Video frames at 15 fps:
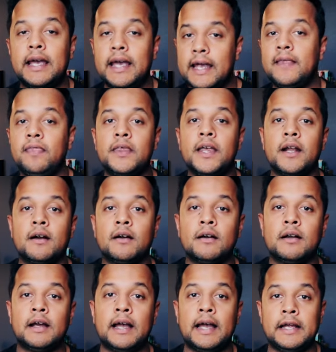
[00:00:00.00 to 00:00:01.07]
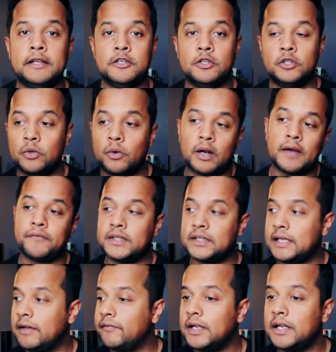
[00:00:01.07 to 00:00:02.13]
in there and you don't have to
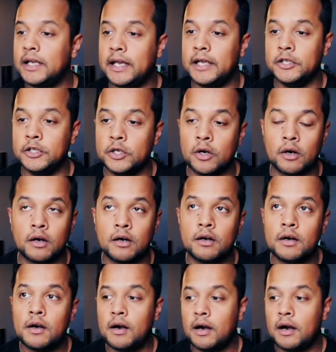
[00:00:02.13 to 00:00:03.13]
save it in your